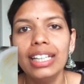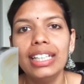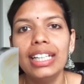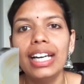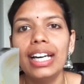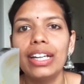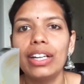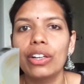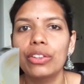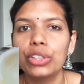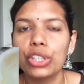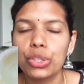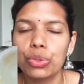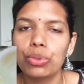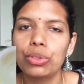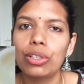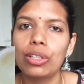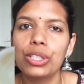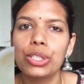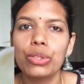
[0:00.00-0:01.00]
Now this one
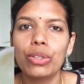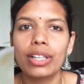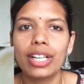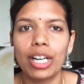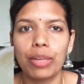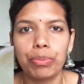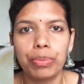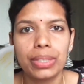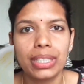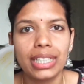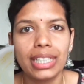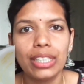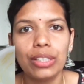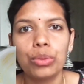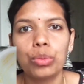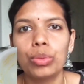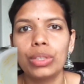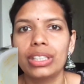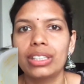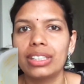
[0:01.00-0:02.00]
also accompanied
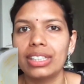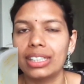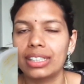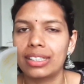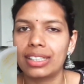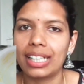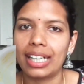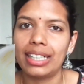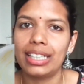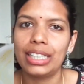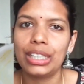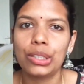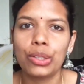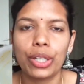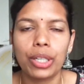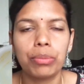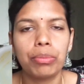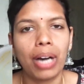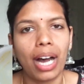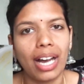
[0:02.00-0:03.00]
with a curry or a
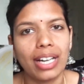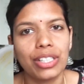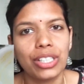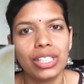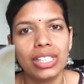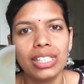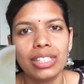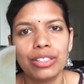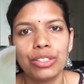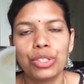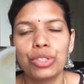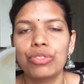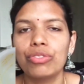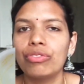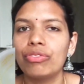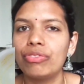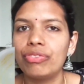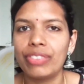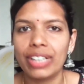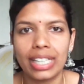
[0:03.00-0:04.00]
bhaji is
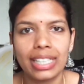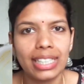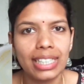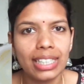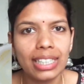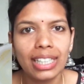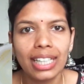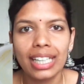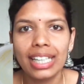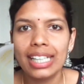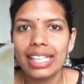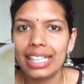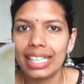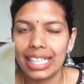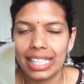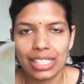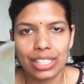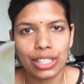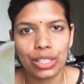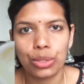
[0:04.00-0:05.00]
very
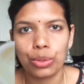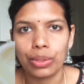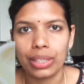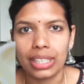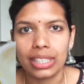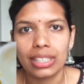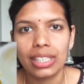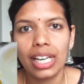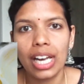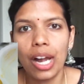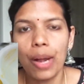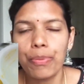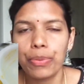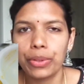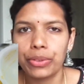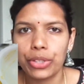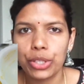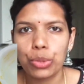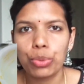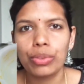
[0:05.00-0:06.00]
easy to eat. Now
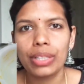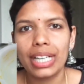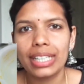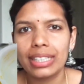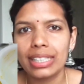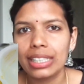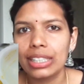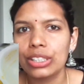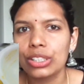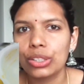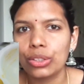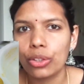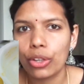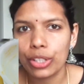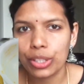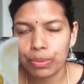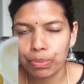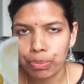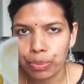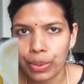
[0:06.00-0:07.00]
this one I think is not
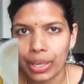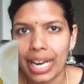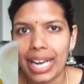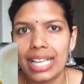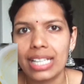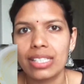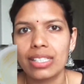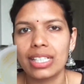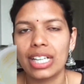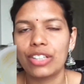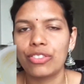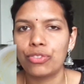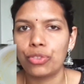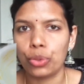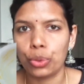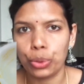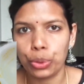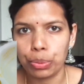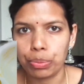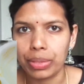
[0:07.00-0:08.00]
priced at 4
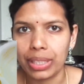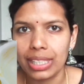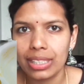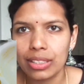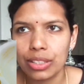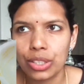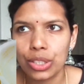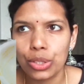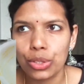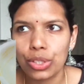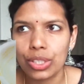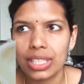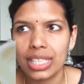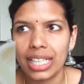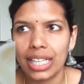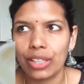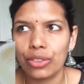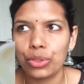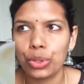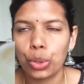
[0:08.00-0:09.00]
rupees. It's usually
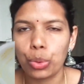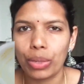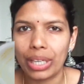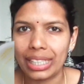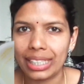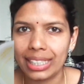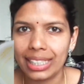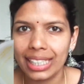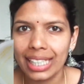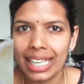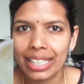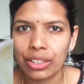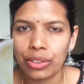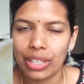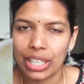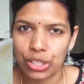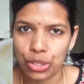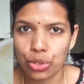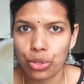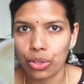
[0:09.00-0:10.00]
around 20 at a
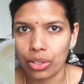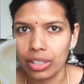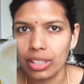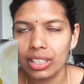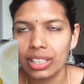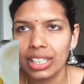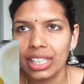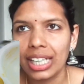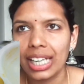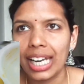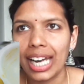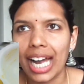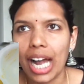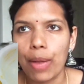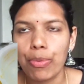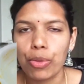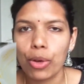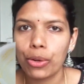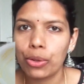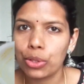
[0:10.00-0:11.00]
restaurant. I'm
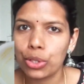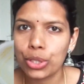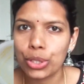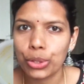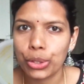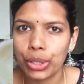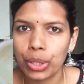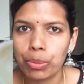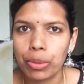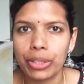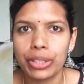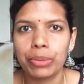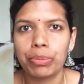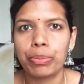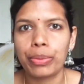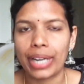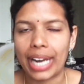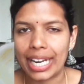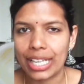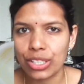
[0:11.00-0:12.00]
not too sure about the
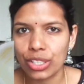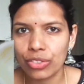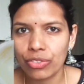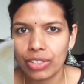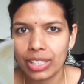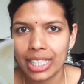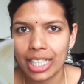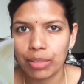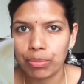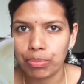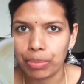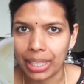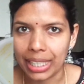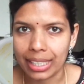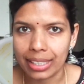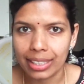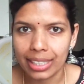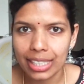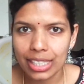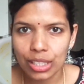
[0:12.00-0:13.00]
price of it at
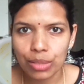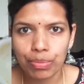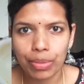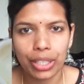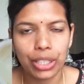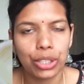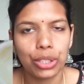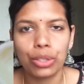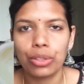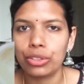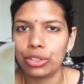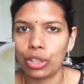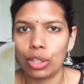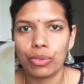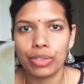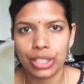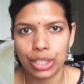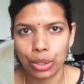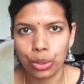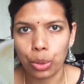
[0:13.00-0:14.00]
bakeries, but you could always
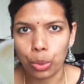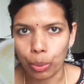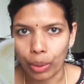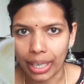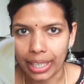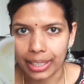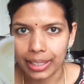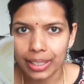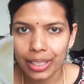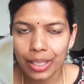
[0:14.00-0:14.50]
inquire.